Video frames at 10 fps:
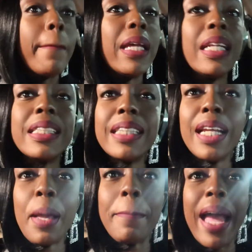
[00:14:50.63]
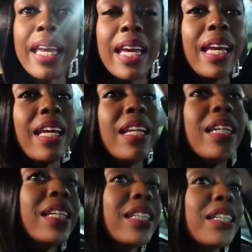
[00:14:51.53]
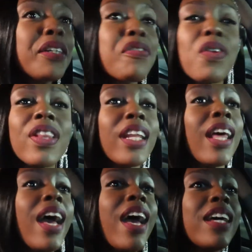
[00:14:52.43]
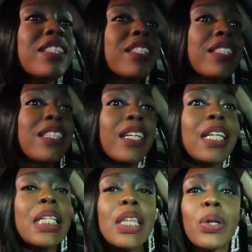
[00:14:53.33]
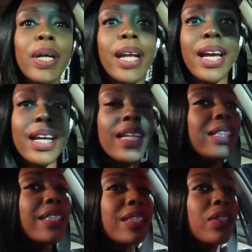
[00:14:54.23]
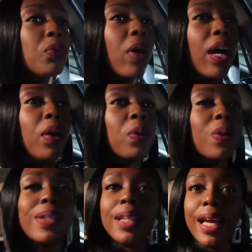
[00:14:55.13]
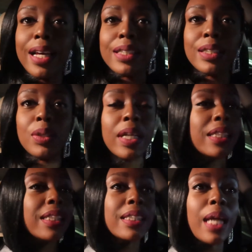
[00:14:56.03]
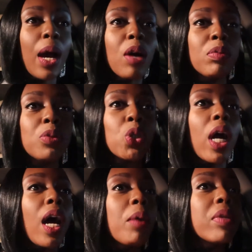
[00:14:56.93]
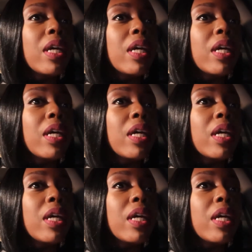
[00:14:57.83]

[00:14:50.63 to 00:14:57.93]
Been listening to Megan for the last three days. Well, last two days since the album dropped.